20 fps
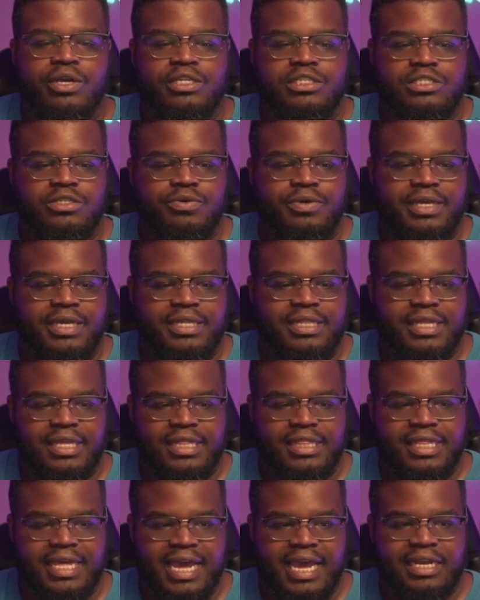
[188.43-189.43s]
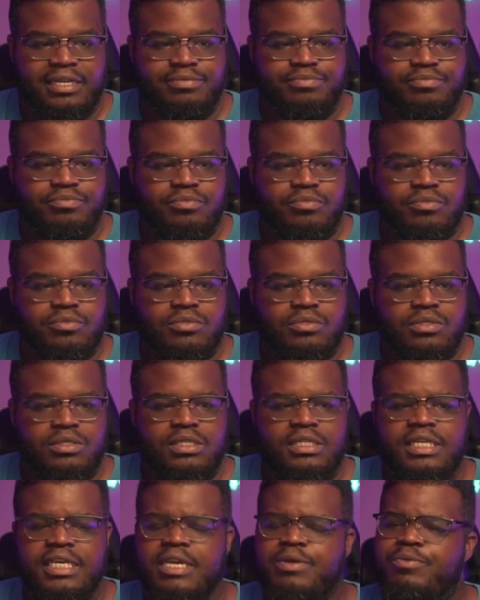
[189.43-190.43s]
to hit then that,
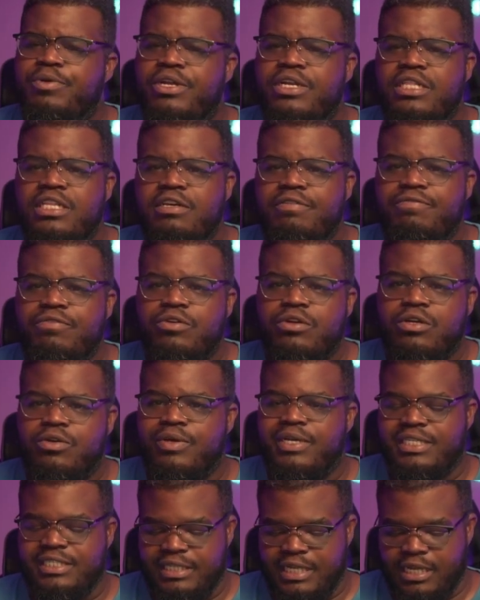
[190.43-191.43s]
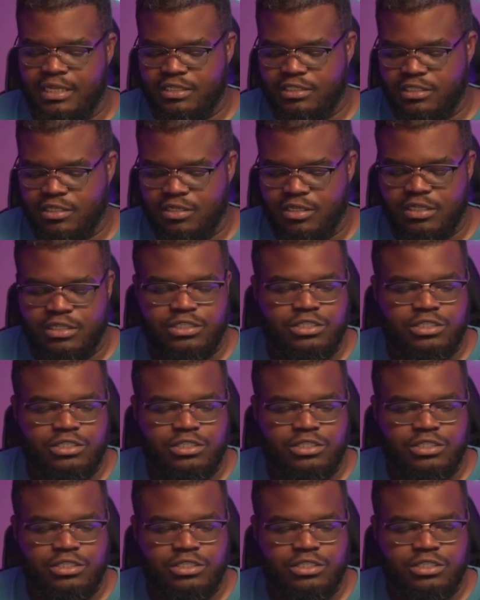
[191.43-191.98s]
and we're going to look for a quick set. So let's